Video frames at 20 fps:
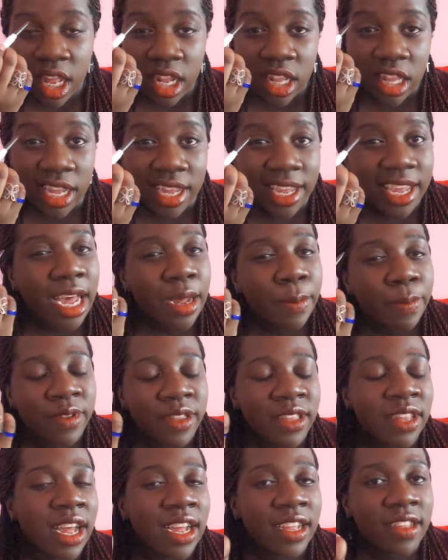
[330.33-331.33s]
the
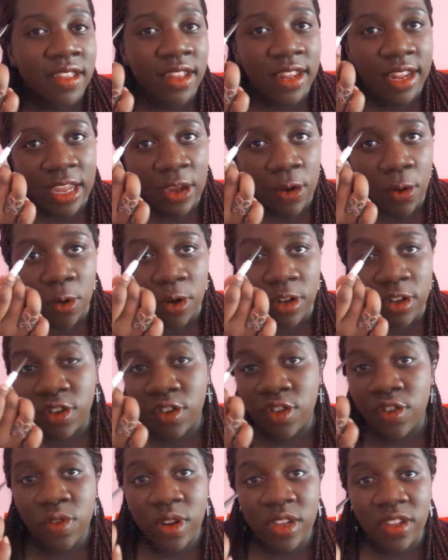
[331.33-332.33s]
gaps nicely, or to
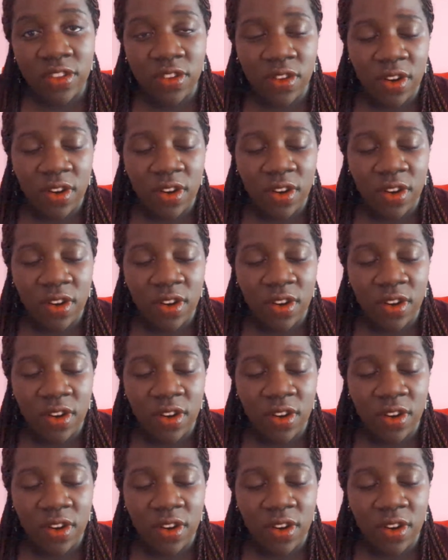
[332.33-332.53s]
trace